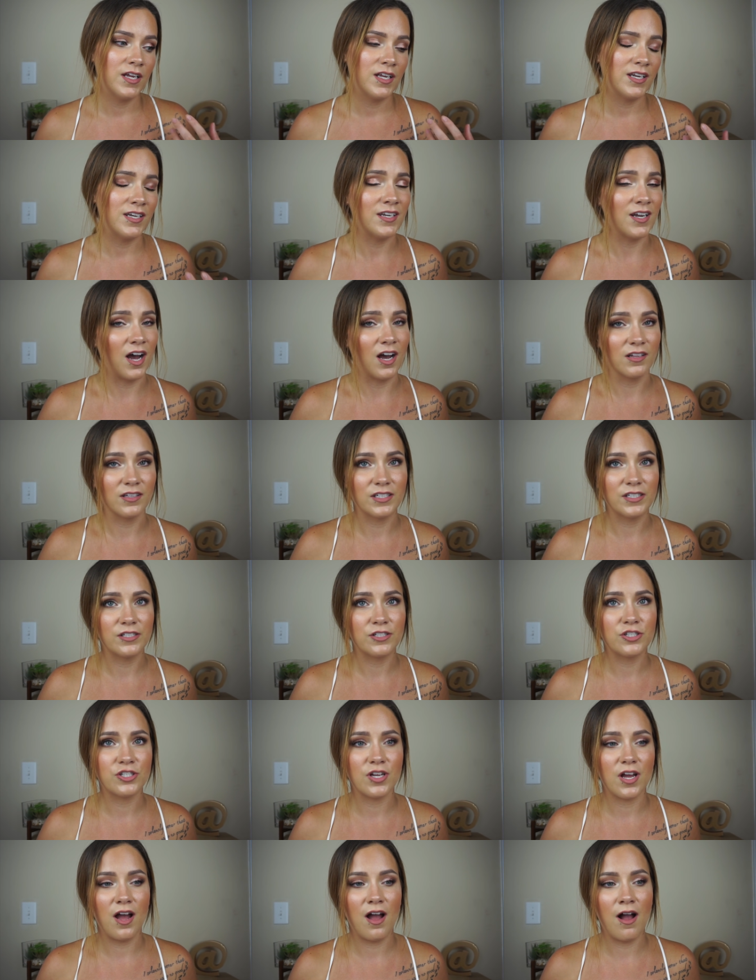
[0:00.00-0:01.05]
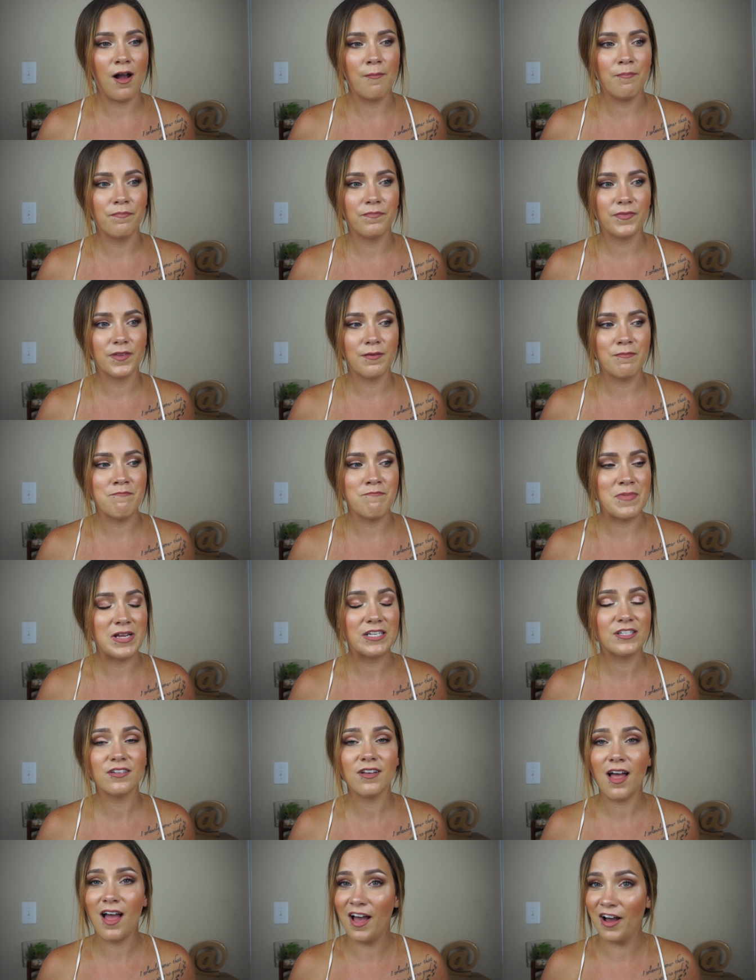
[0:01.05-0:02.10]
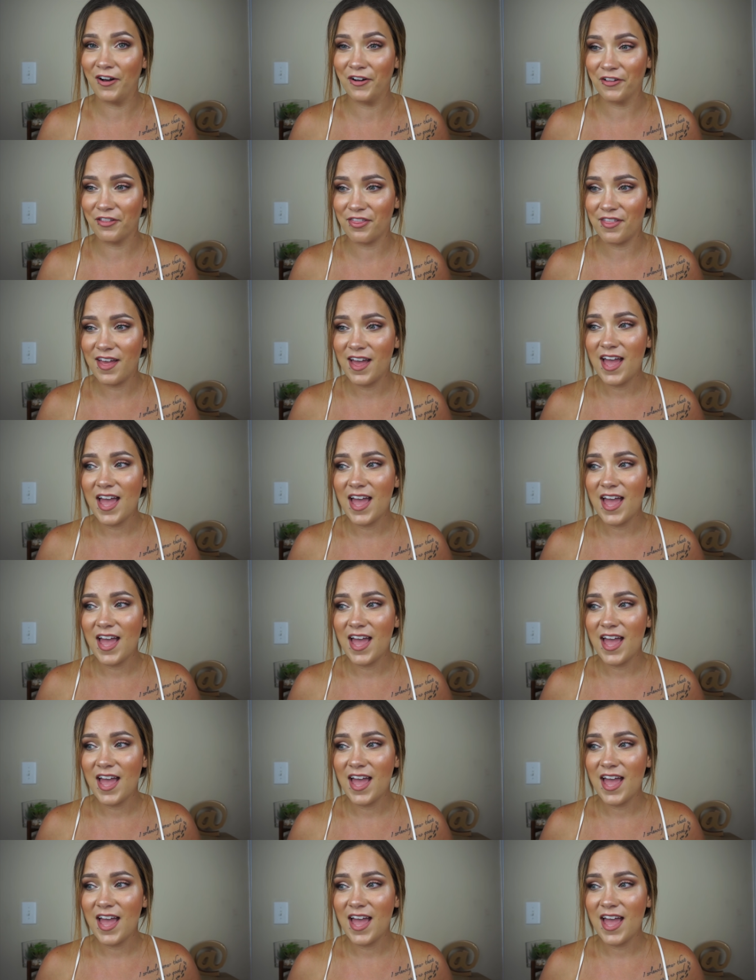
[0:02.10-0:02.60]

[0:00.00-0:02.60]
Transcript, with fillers: knowledge. Um, mental health